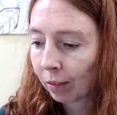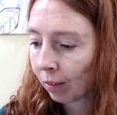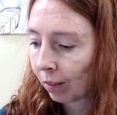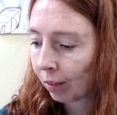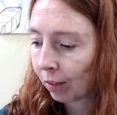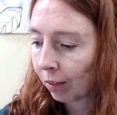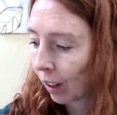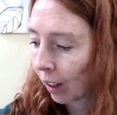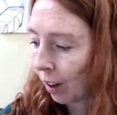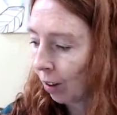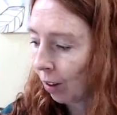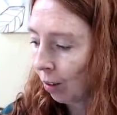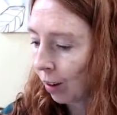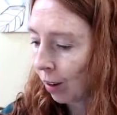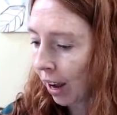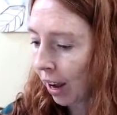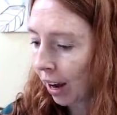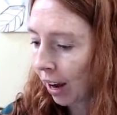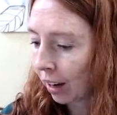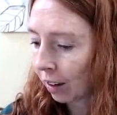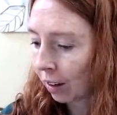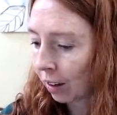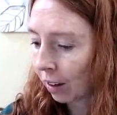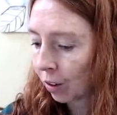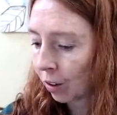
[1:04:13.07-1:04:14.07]

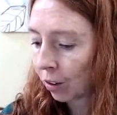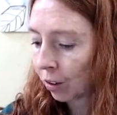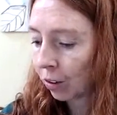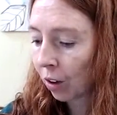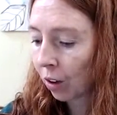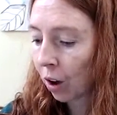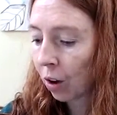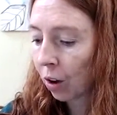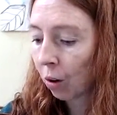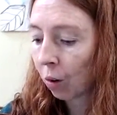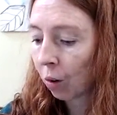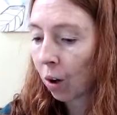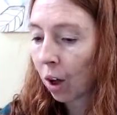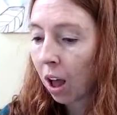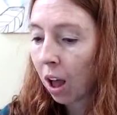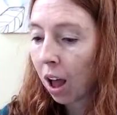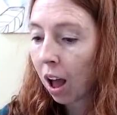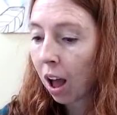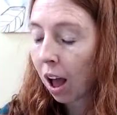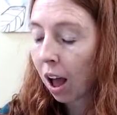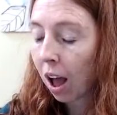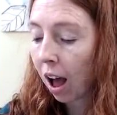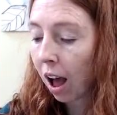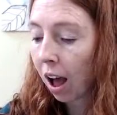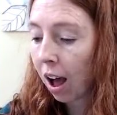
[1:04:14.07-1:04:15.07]
Okay, so
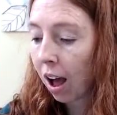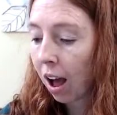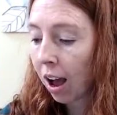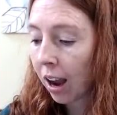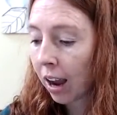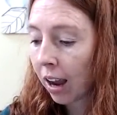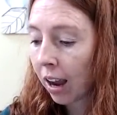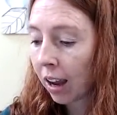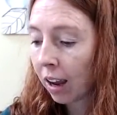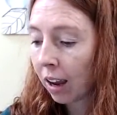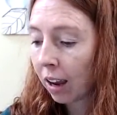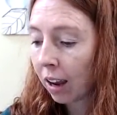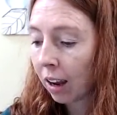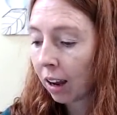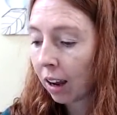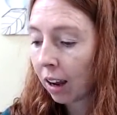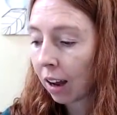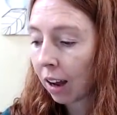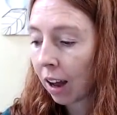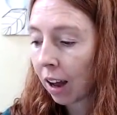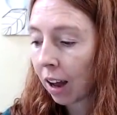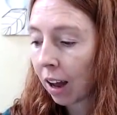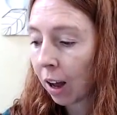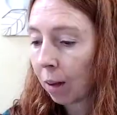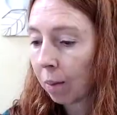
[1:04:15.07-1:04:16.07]
I
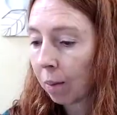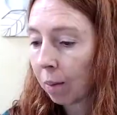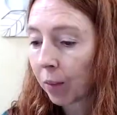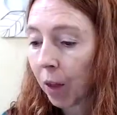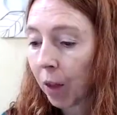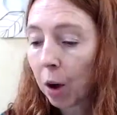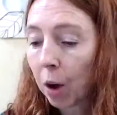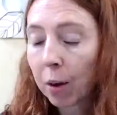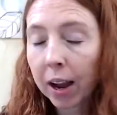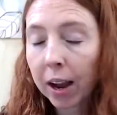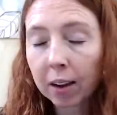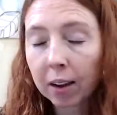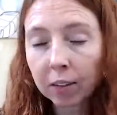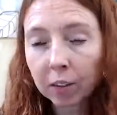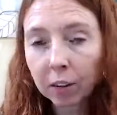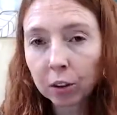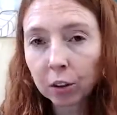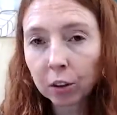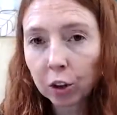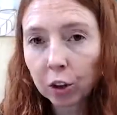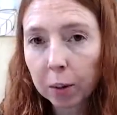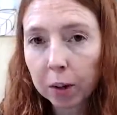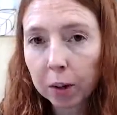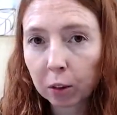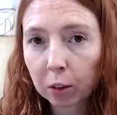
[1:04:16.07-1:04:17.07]
haven't told
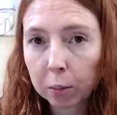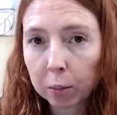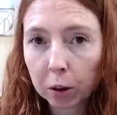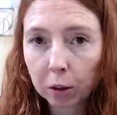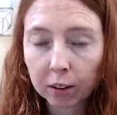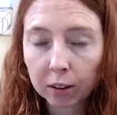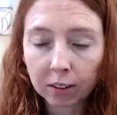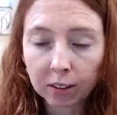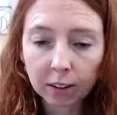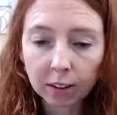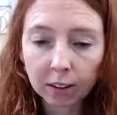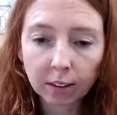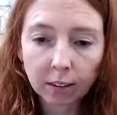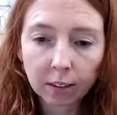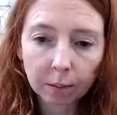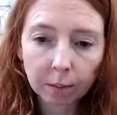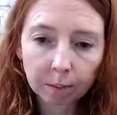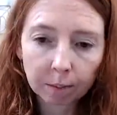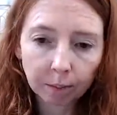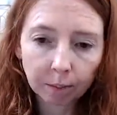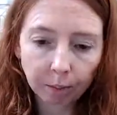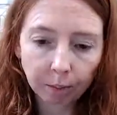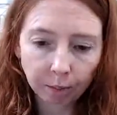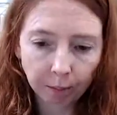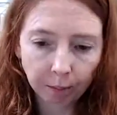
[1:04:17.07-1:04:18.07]
you about the bonuses.
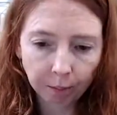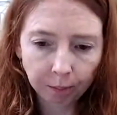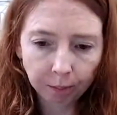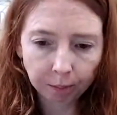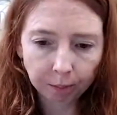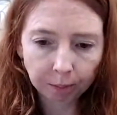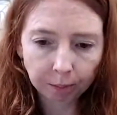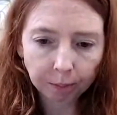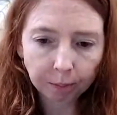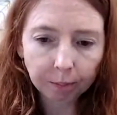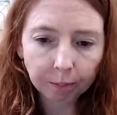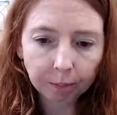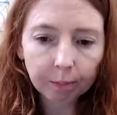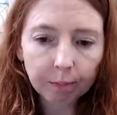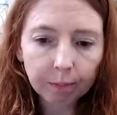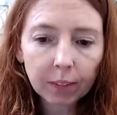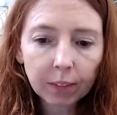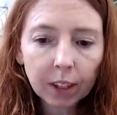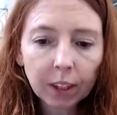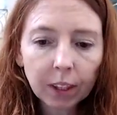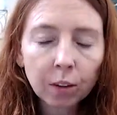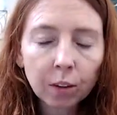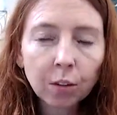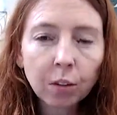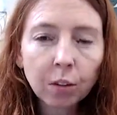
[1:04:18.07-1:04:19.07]

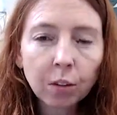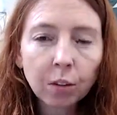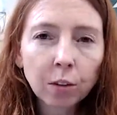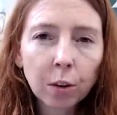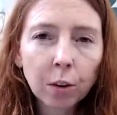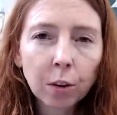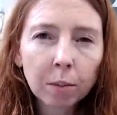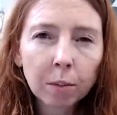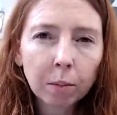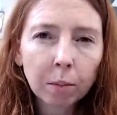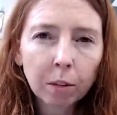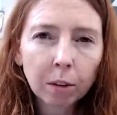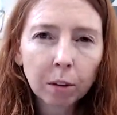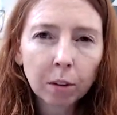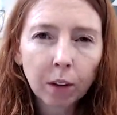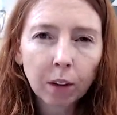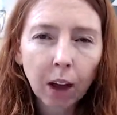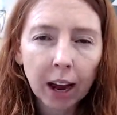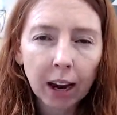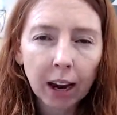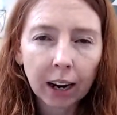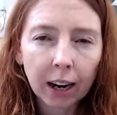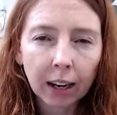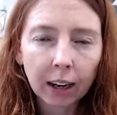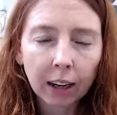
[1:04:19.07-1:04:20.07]
So
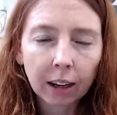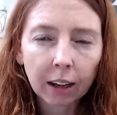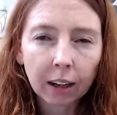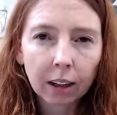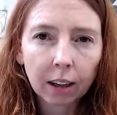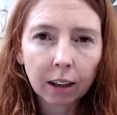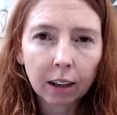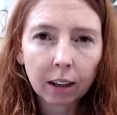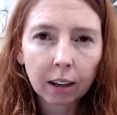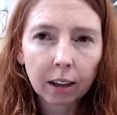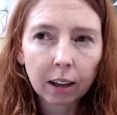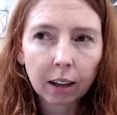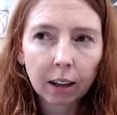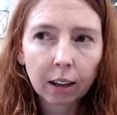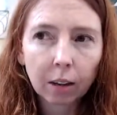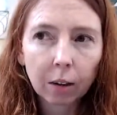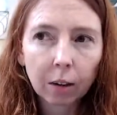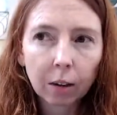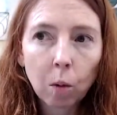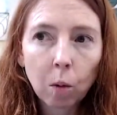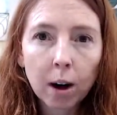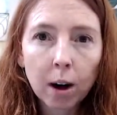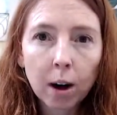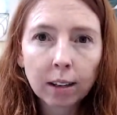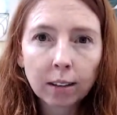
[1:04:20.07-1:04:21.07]
I
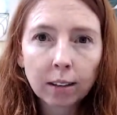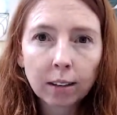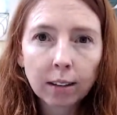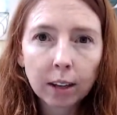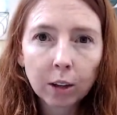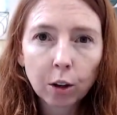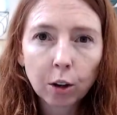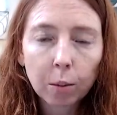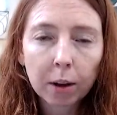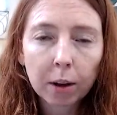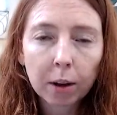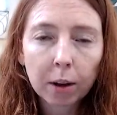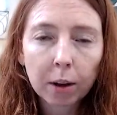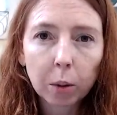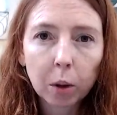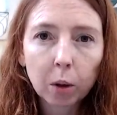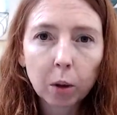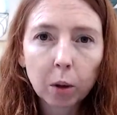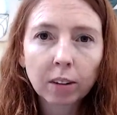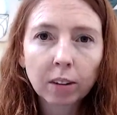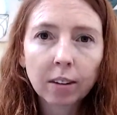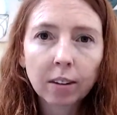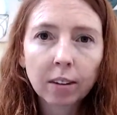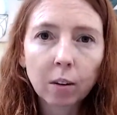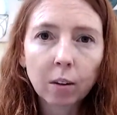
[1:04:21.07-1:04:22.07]
wanted to tell you about the
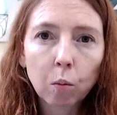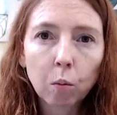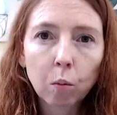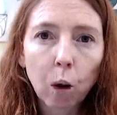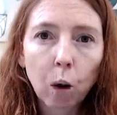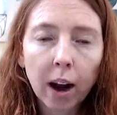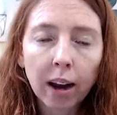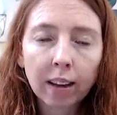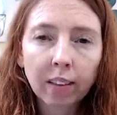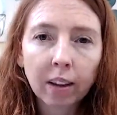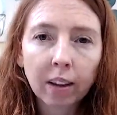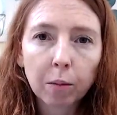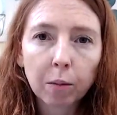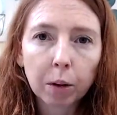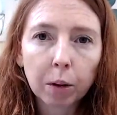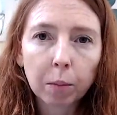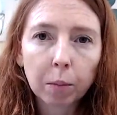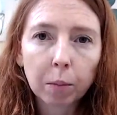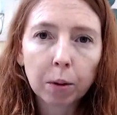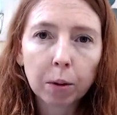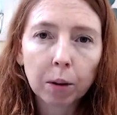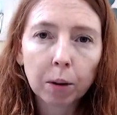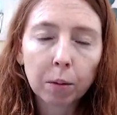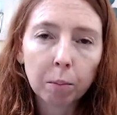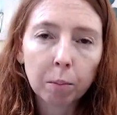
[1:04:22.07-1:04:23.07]
bonuses and why they've
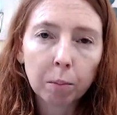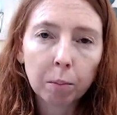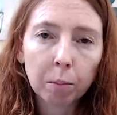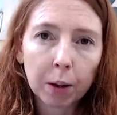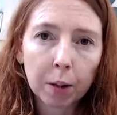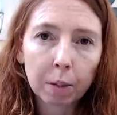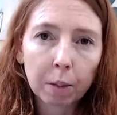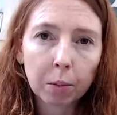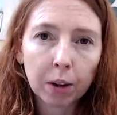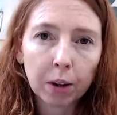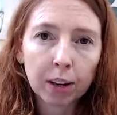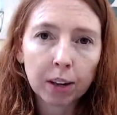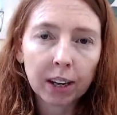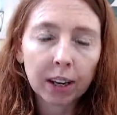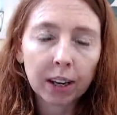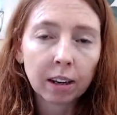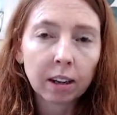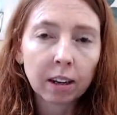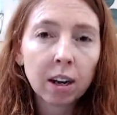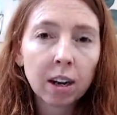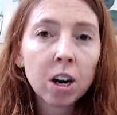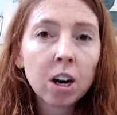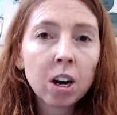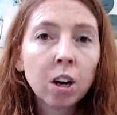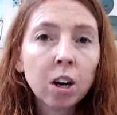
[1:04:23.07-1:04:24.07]
been put in.
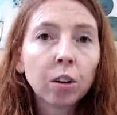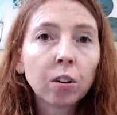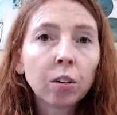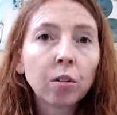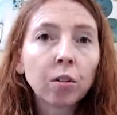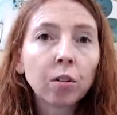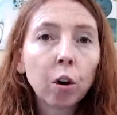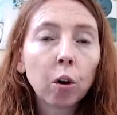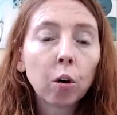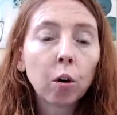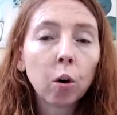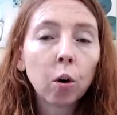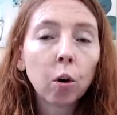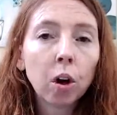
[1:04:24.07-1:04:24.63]
So